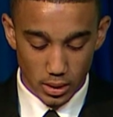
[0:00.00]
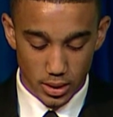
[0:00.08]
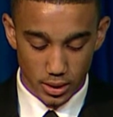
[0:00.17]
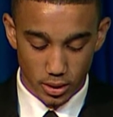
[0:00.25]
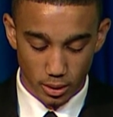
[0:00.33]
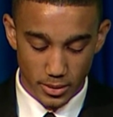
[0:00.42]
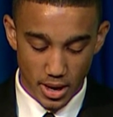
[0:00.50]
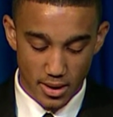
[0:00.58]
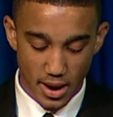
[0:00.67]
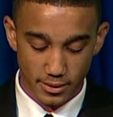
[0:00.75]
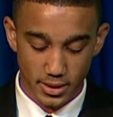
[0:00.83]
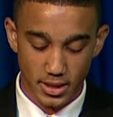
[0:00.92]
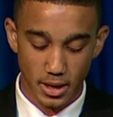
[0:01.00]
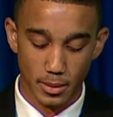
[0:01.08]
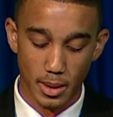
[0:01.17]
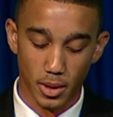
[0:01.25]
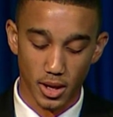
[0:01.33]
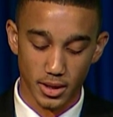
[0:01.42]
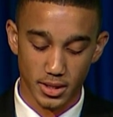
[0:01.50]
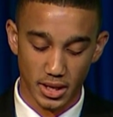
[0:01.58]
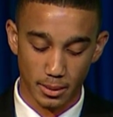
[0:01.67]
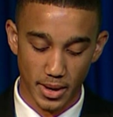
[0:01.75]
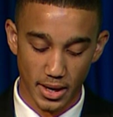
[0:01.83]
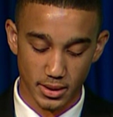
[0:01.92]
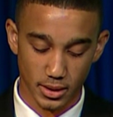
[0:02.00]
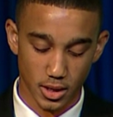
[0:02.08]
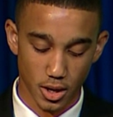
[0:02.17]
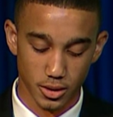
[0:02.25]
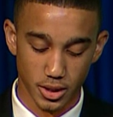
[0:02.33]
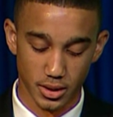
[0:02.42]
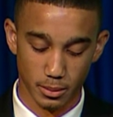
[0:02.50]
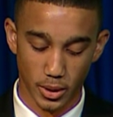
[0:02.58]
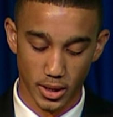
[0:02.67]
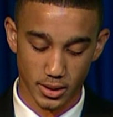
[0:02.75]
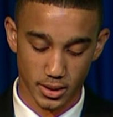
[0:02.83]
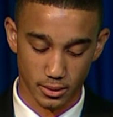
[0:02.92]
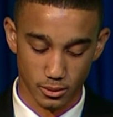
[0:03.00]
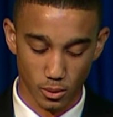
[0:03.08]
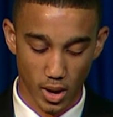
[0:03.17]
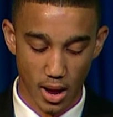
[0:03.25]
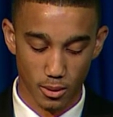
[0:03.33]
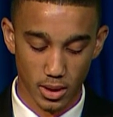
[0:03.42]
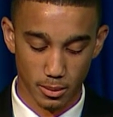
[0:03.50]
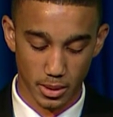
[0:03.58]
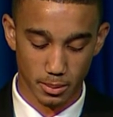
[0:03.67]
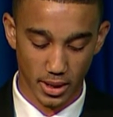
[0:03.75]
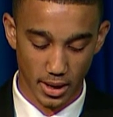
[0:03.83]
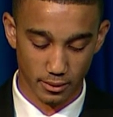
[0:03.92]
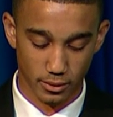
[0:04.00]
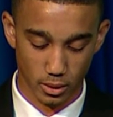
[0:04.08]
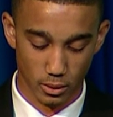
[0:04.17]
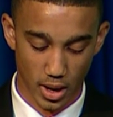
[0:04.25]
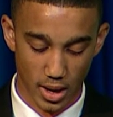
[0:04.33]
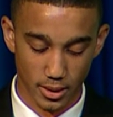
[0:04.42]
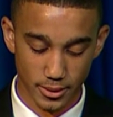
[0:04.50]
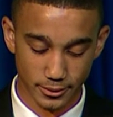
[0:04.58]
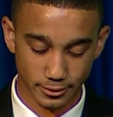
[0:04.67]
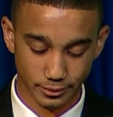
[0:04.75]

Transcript: She told me I would have to tell my Ballers teammates and coaches in person why I wouldn't be playing for a while.